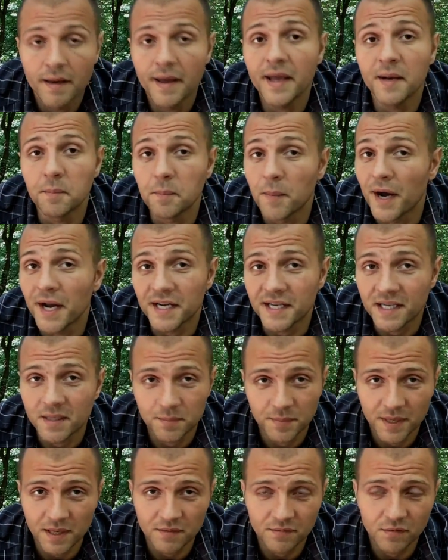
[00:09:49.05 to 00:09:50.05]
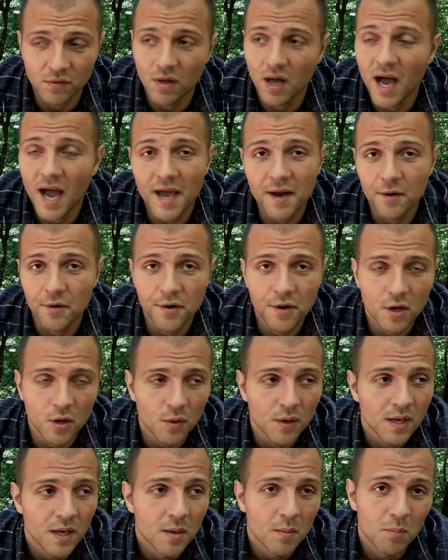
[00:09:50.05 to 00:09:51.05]
It might get painful, I don't
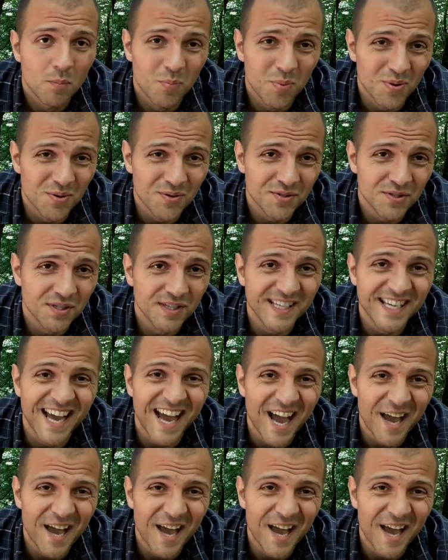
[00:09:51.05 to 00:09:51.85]
know. Personally,